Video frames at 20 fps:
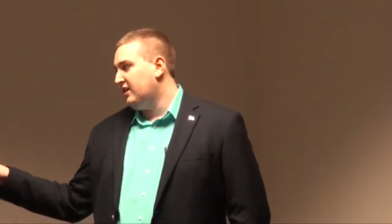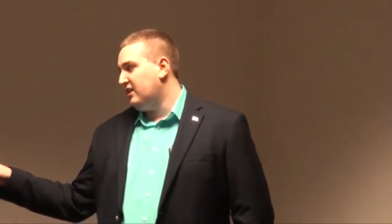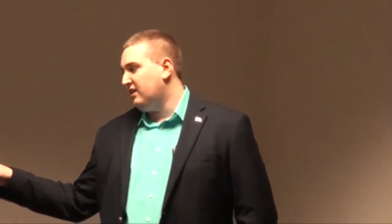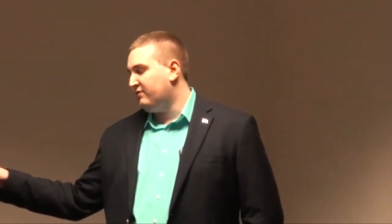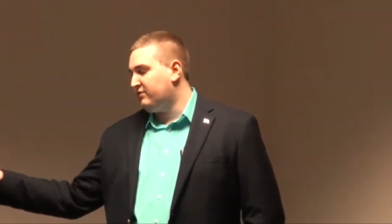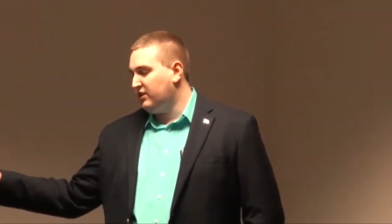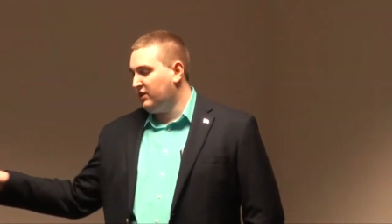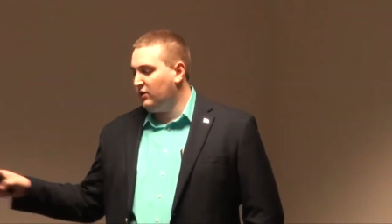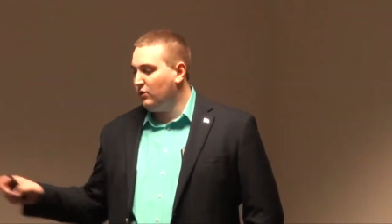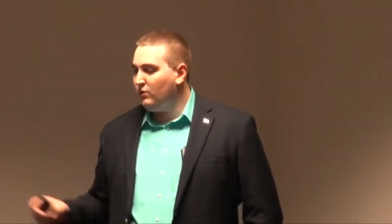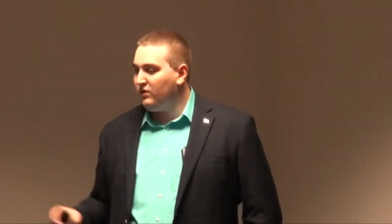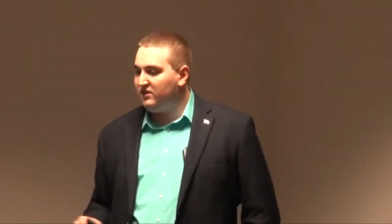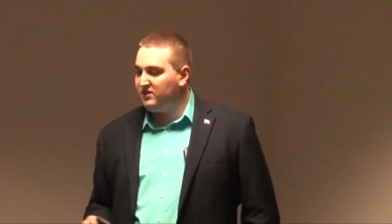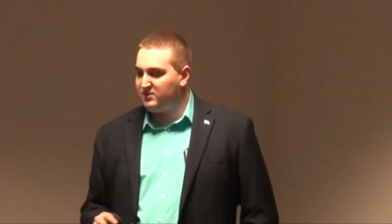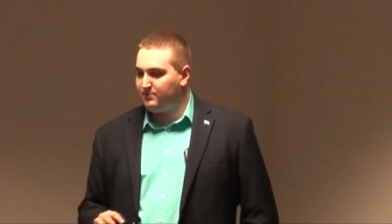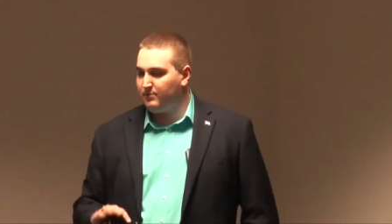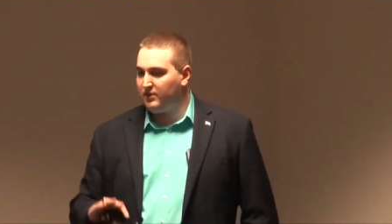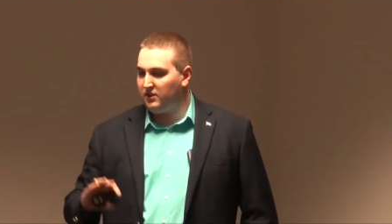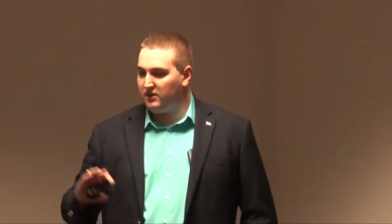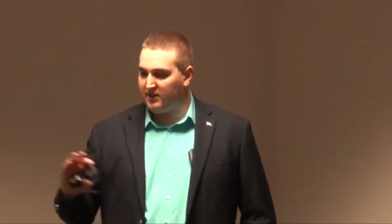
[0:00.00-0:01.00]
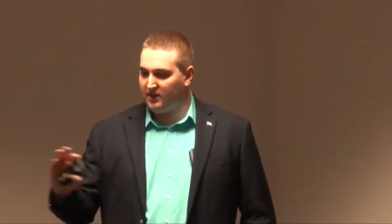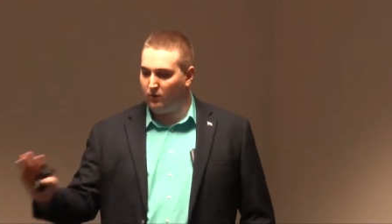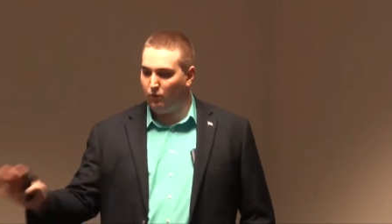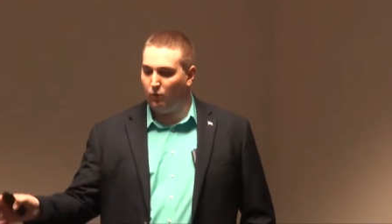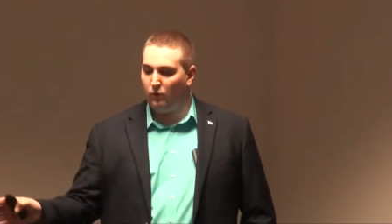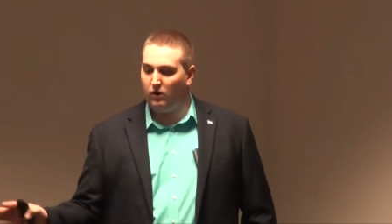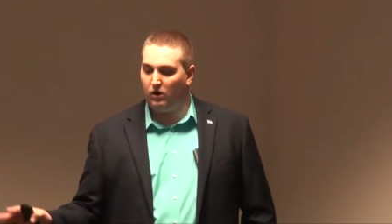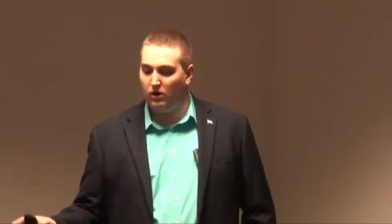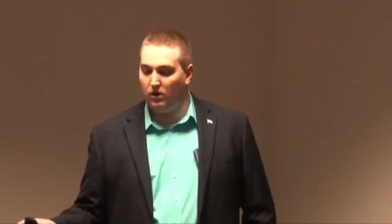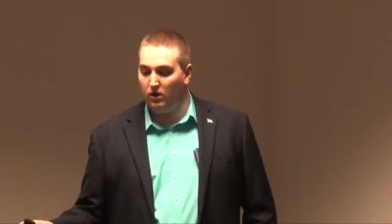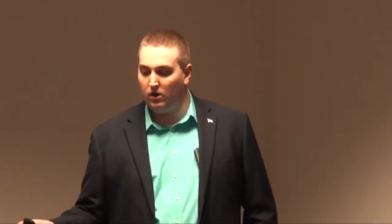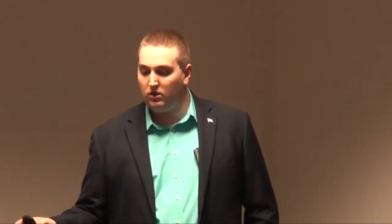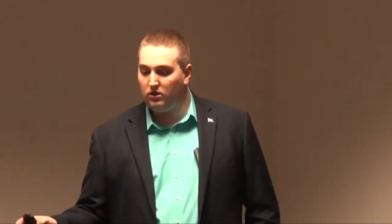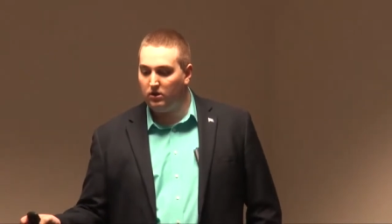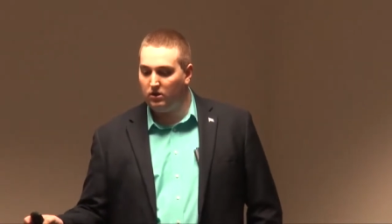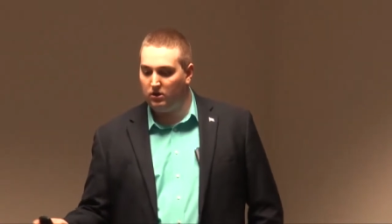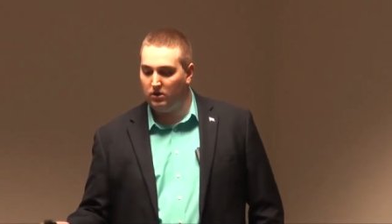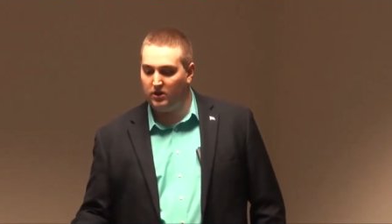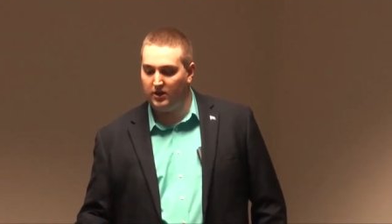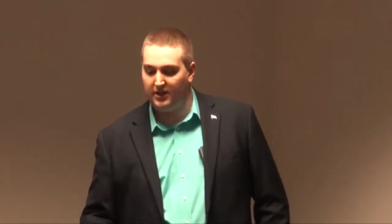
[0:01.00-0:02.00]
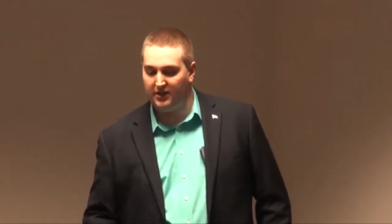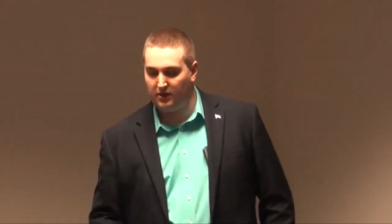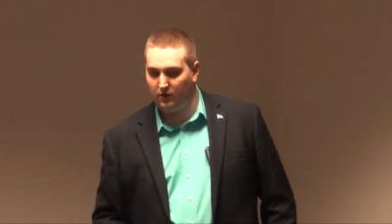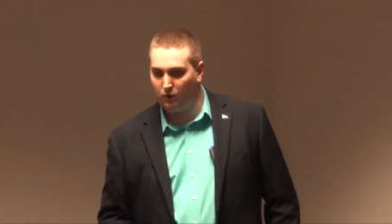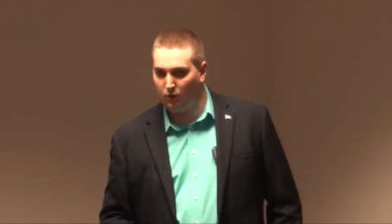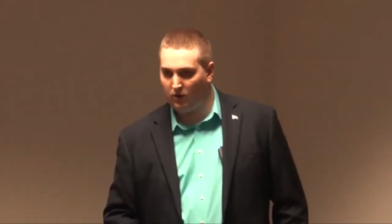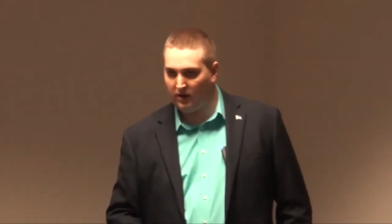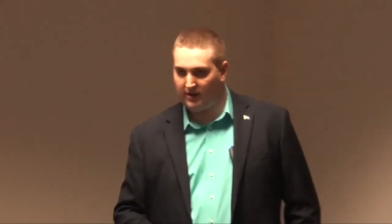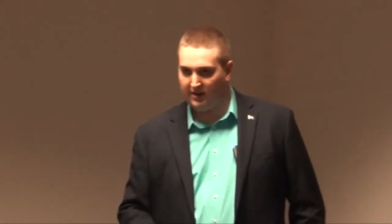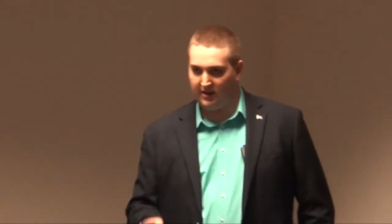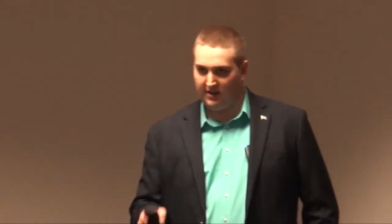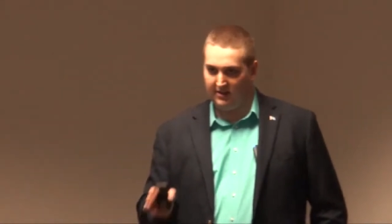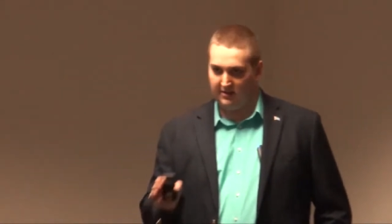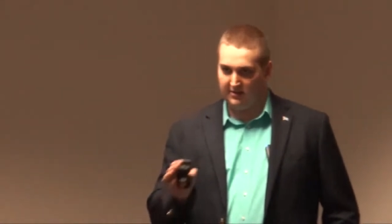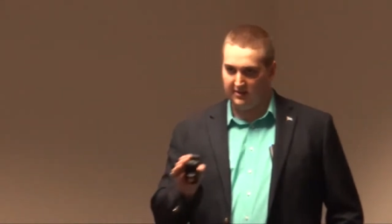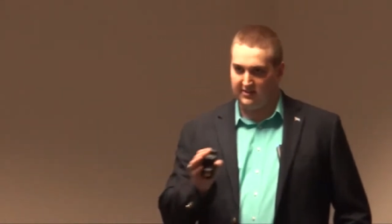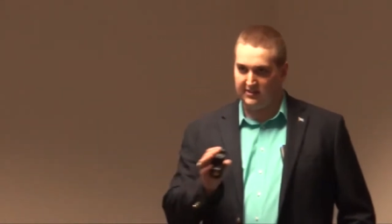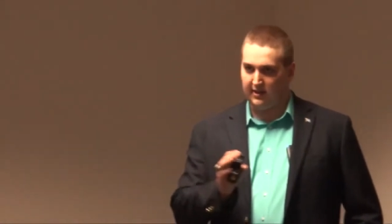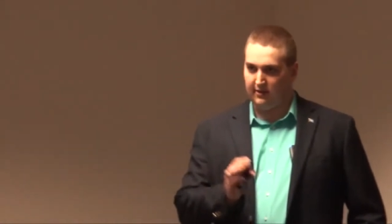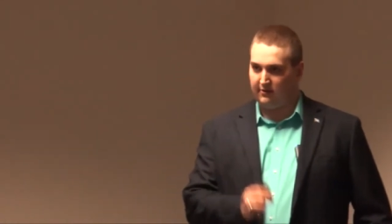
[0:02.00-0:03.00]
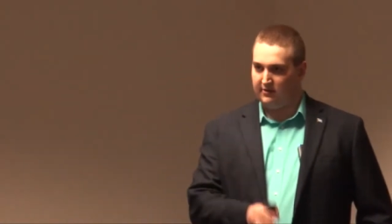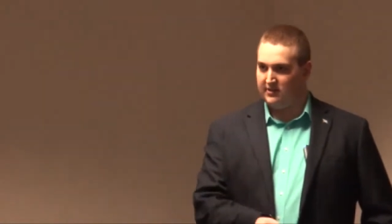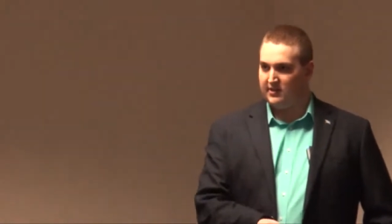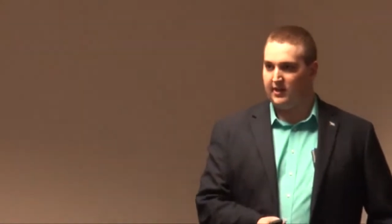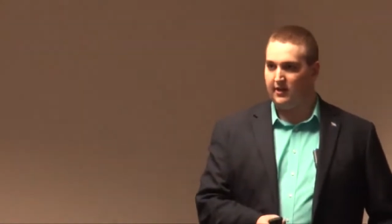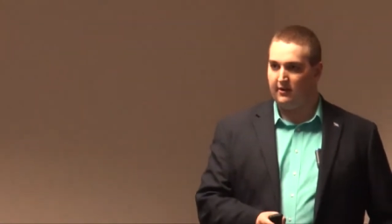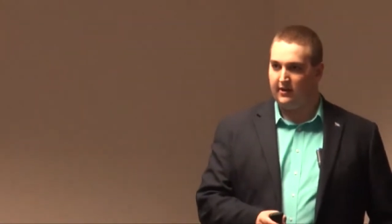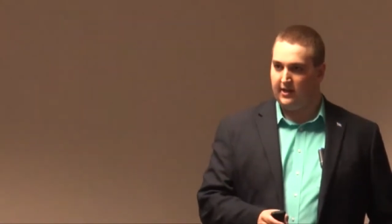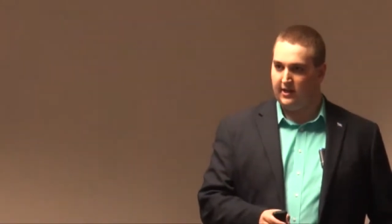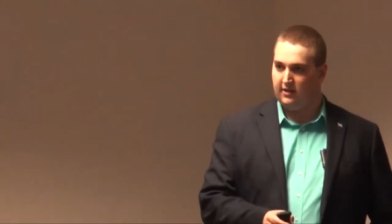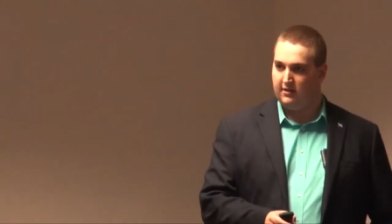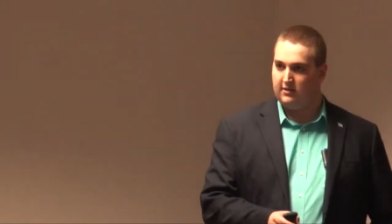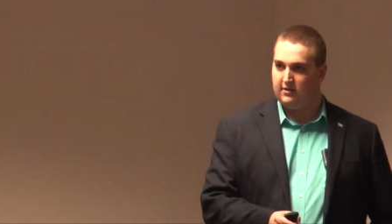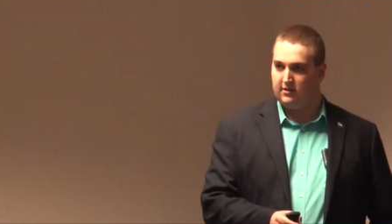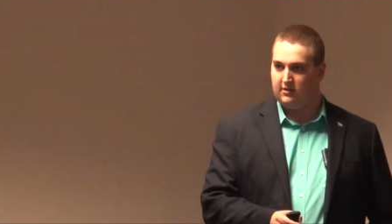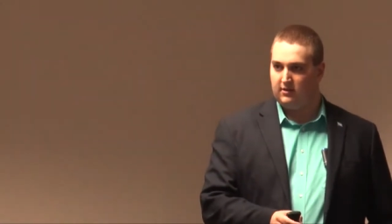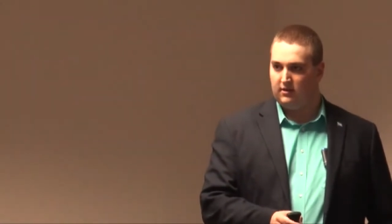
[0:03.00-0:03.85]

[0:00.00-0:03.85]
If the UN is building a wall and you're working at the Secretariat,